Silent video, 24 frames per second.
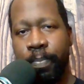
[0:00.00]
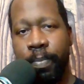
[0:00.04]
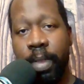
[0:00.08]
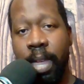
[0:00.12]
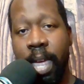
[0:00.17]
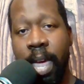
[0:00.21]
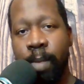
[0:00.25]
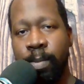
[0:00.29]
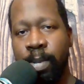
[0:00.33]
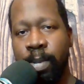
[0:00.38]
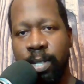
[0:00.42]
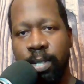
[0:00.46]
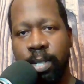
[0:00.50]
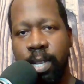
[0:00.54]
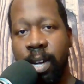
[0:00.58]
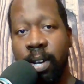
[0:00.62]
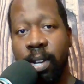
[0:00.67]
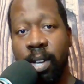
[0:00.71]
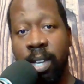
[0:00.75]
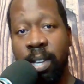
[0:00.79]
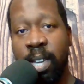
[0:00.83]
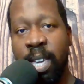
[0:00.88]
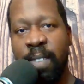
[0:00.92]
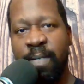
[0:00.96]
I'm just
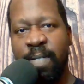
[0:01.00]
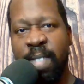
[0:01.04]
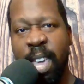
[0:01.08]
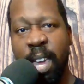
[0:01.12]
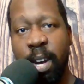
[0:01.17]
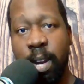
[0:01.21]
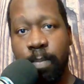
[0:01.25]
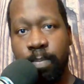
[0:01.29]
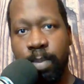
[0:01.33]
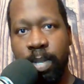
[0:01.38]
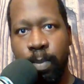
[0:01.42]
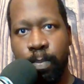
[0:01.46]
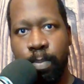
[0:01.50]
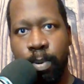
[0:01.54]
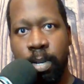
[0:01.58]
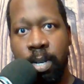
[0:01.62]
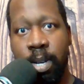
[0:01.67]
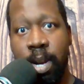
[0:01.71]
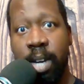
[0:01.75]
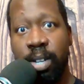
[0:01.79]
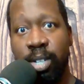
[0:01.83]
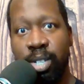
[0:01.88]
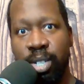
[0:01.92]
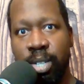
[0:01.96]
gonna give that up to
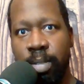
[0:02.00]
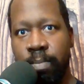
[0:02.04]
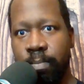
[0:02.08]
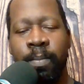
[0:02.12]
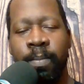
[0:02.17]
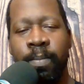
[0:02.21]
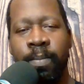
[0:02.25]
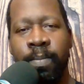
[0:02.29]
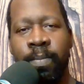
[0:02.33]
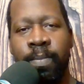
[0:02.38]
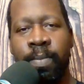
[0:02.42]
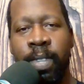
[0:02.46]
production.